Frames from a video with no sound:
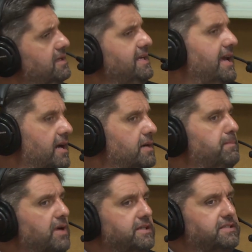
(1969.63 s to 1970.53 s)
Yeah,
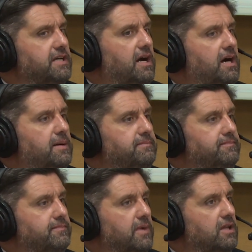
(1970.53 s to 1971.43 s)
but
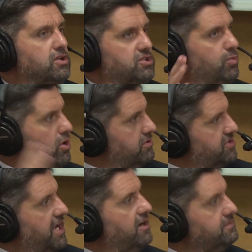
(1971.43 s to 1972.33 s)
smaller
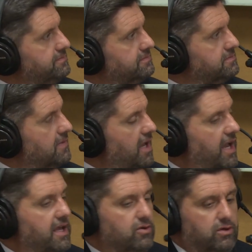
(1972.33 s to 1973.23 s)
scale.
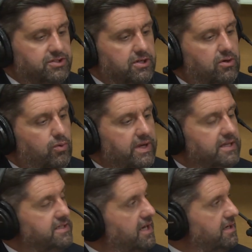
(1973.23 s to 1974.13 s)
And also, we
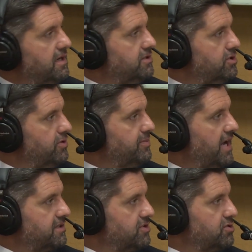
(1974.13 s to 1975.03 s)
intend on doing
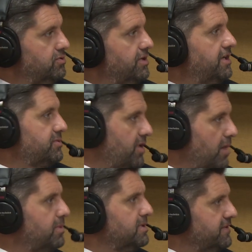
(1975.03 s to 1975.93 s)
back-to-school nights
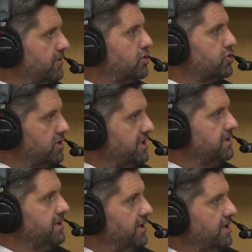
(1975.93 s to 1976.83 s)
probably
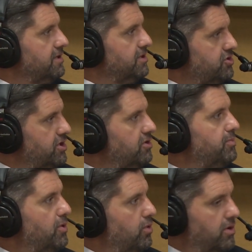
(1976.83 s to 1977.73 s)
virtually this year,
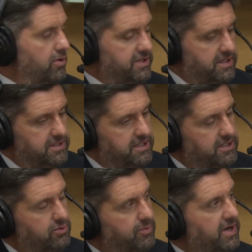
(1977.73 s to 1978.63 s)
but we're going to
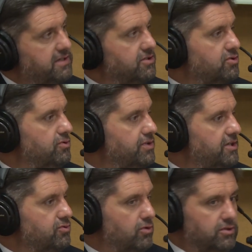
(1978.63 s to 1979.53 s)
continue with back-to-school
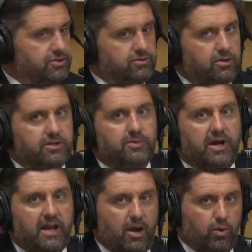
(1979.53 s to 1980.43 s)
nights. We're also talking
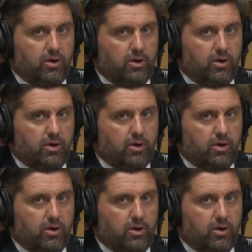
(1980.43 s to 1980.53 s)
about how we're